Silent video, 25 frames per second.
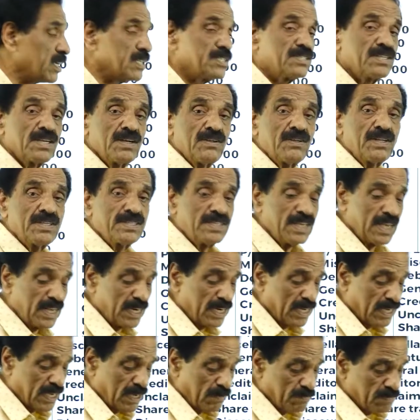received is a
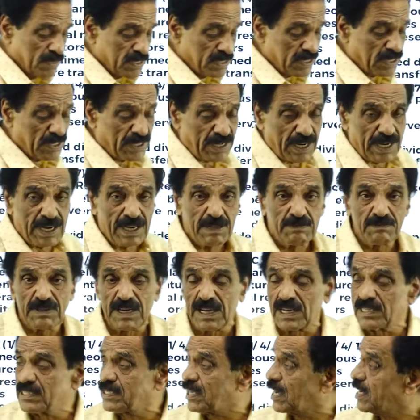income. This is a trial
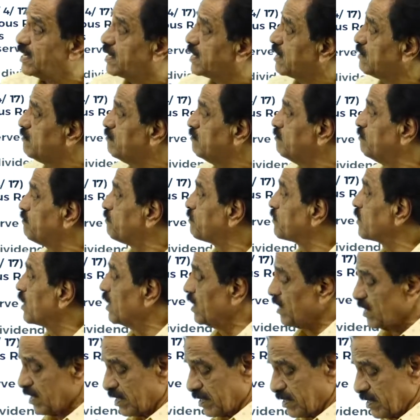balance item.
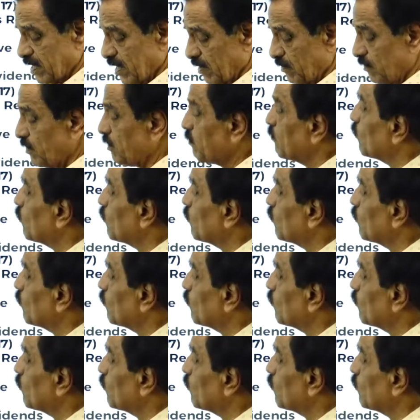Then we'll